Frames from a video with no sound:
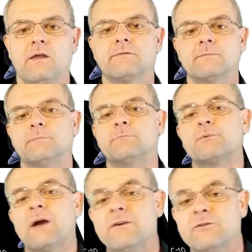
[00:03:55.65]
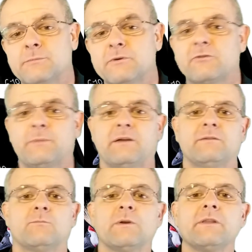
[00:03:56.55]
and from a browser
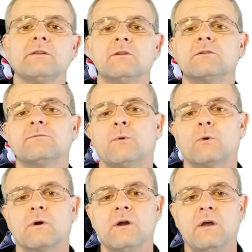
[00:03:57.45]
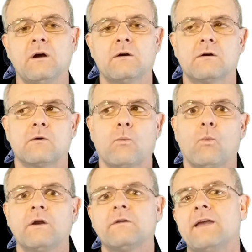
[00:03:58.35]
perspective, what they look for are
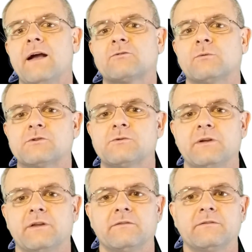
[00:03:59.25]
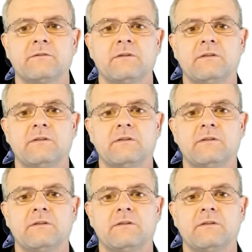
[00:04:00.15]
what are the actual trends